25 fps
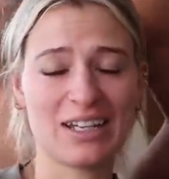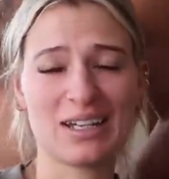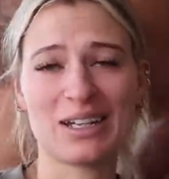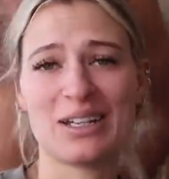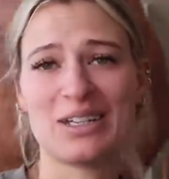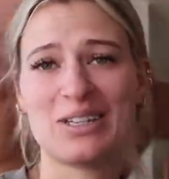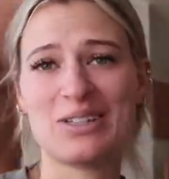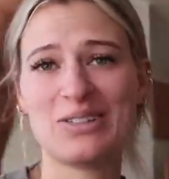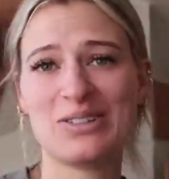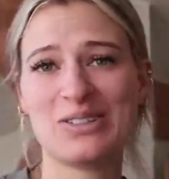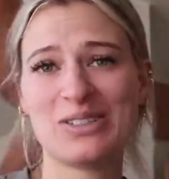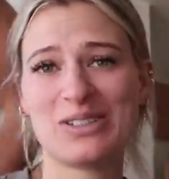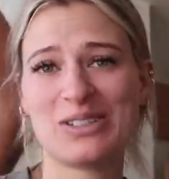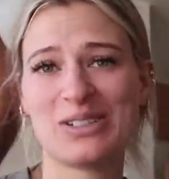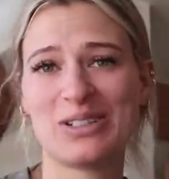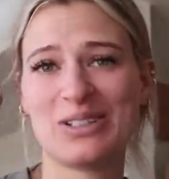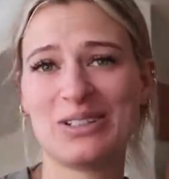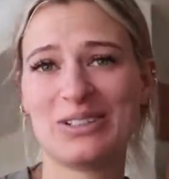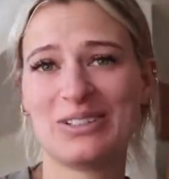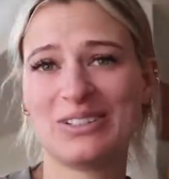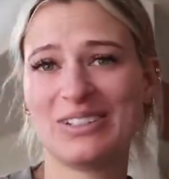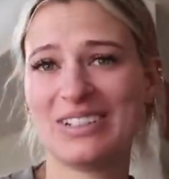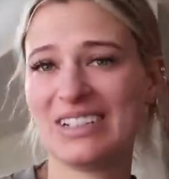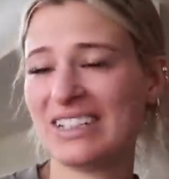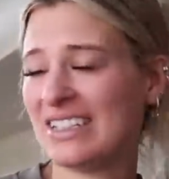I think you have to give
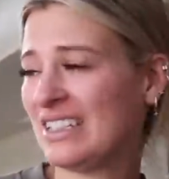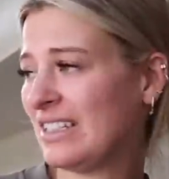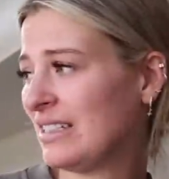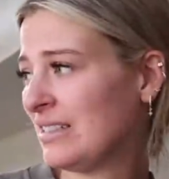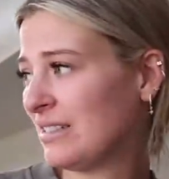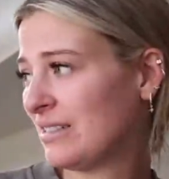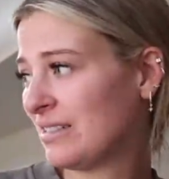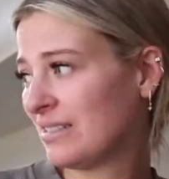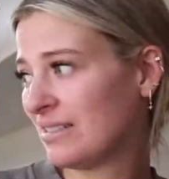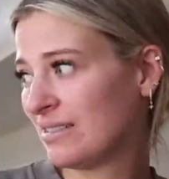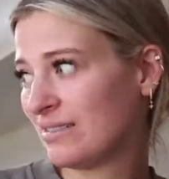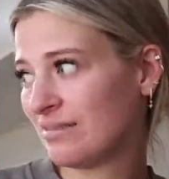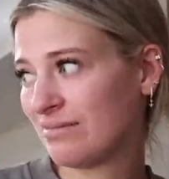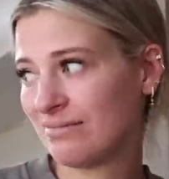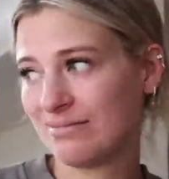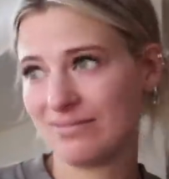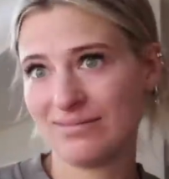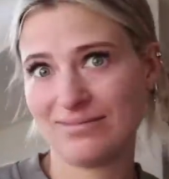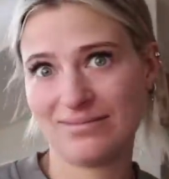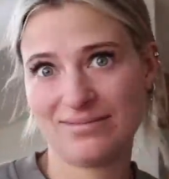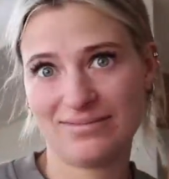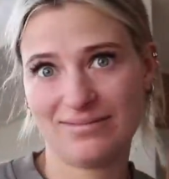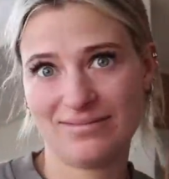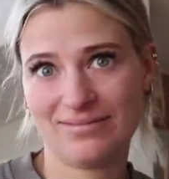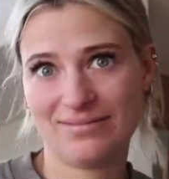it a clean because it's covered
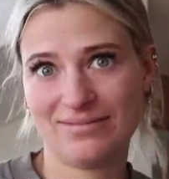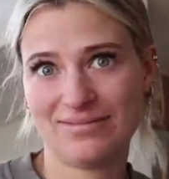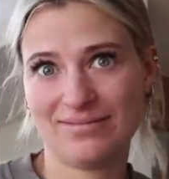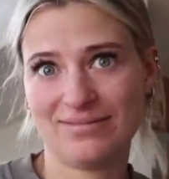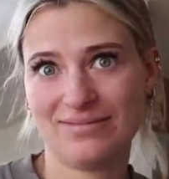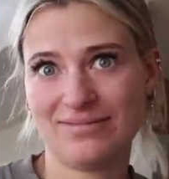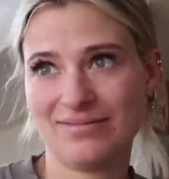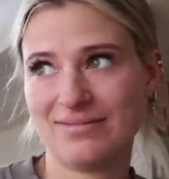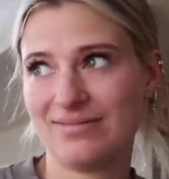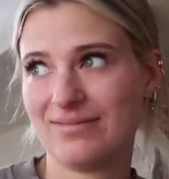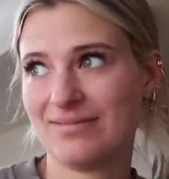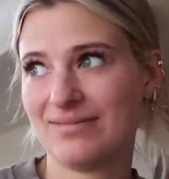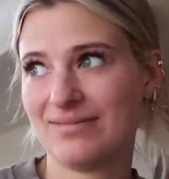in bird shit.